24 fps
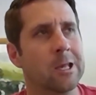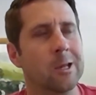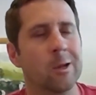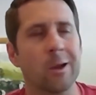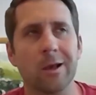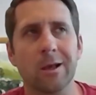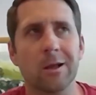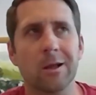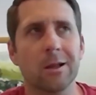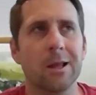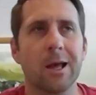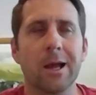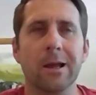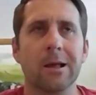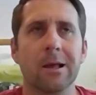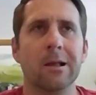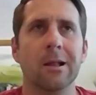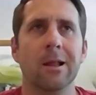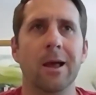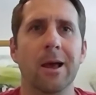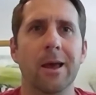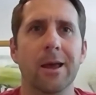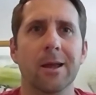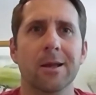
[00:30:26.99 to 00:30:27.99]
I got a lot of
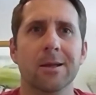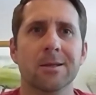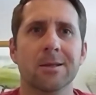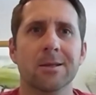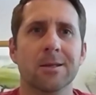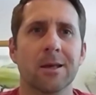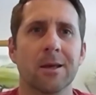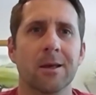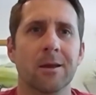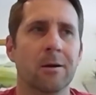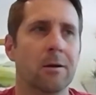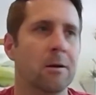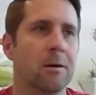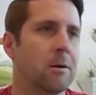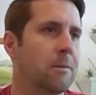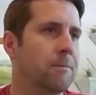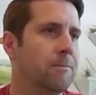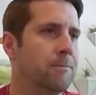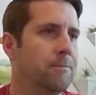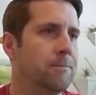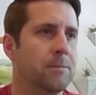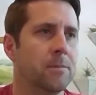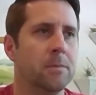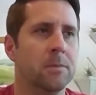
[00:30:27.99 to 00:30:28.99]
clients that
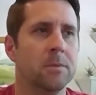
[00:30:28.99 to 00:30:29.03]
are